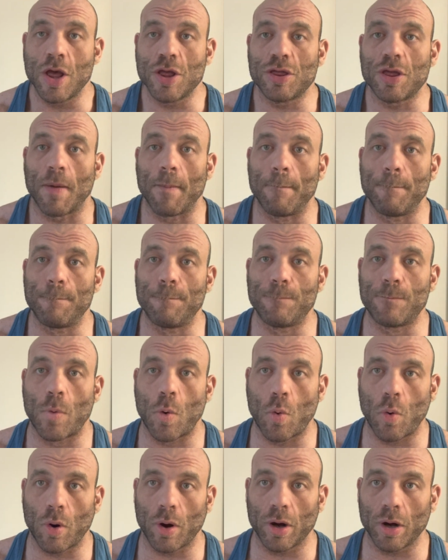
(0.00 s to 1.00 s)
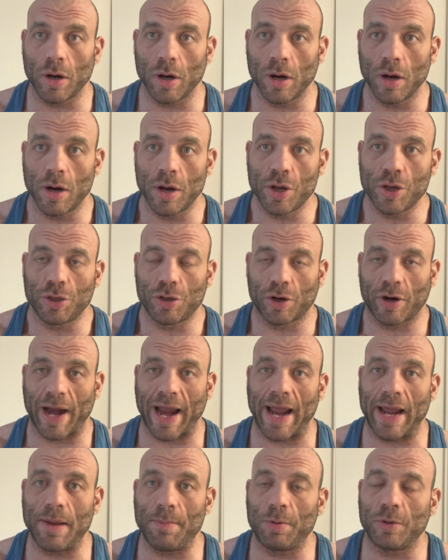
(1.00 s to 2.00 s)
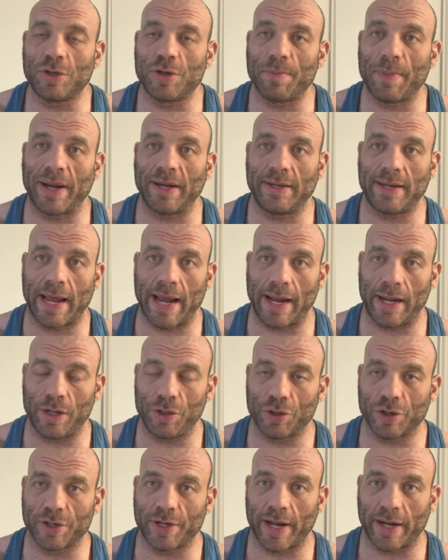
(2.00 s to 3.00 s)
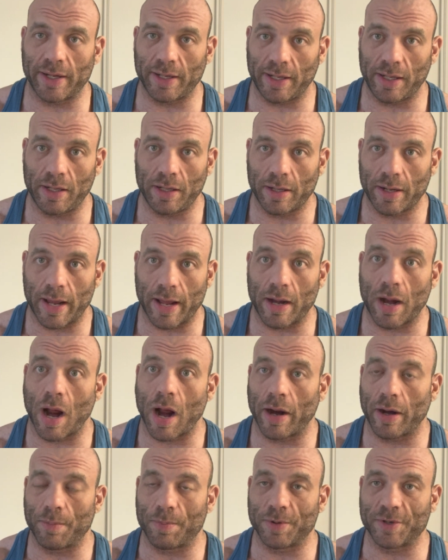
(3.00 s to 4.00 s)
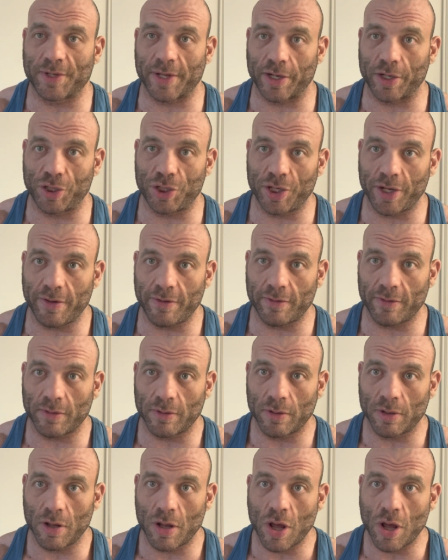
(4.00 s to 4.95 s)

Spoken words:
The more you're able to maintain your technique at higher percentages,